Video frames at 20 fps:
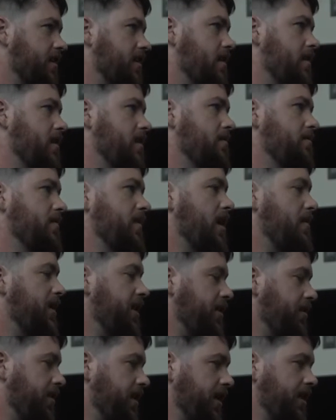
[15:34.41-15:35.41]
um, how
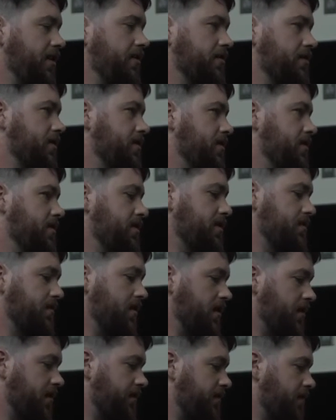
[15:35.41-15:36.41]
many unique users,
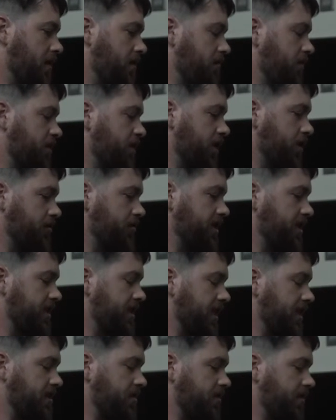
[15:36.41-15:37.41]
where they're from, which countries,
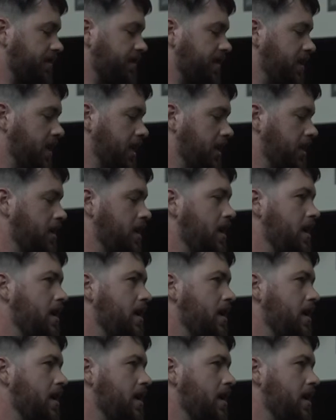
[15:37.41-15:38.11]
and that sort of thing.